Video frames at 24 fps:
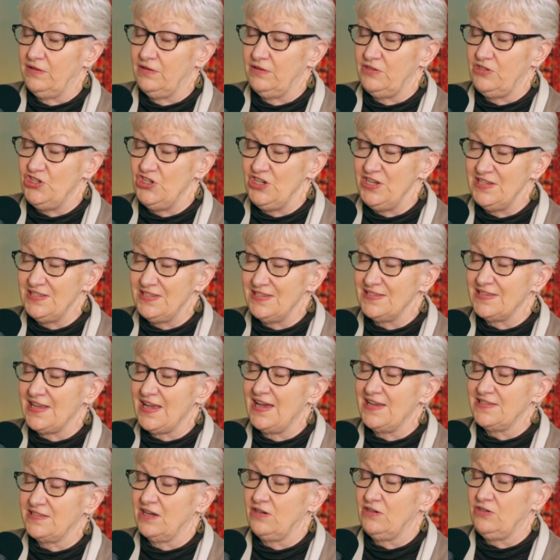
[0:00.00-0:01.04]
Jesus
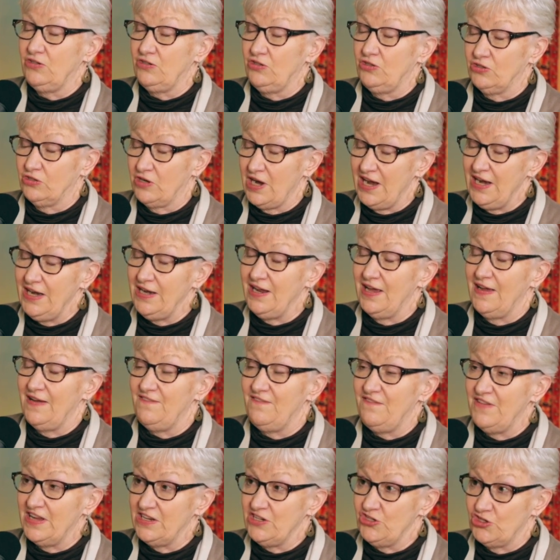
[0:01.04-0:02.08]
has a great
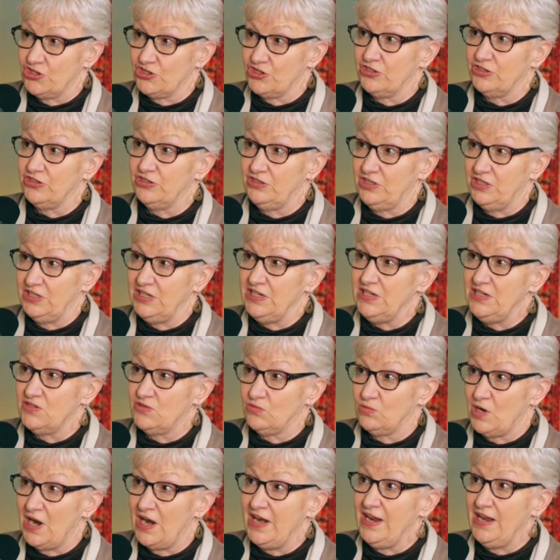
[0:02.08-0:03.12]
adventure that he's
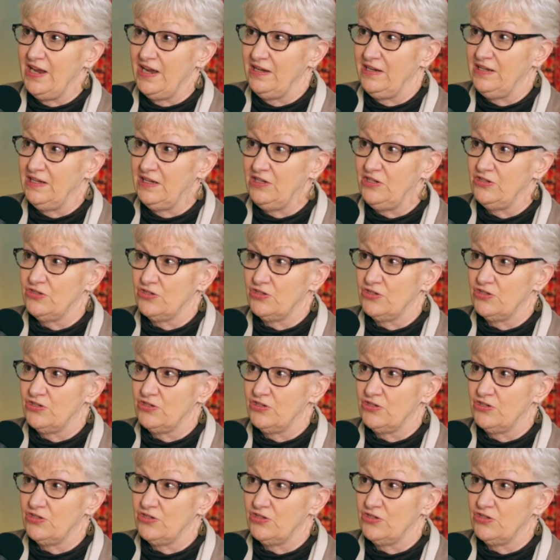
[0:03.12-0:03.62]
writing mm. in hmm.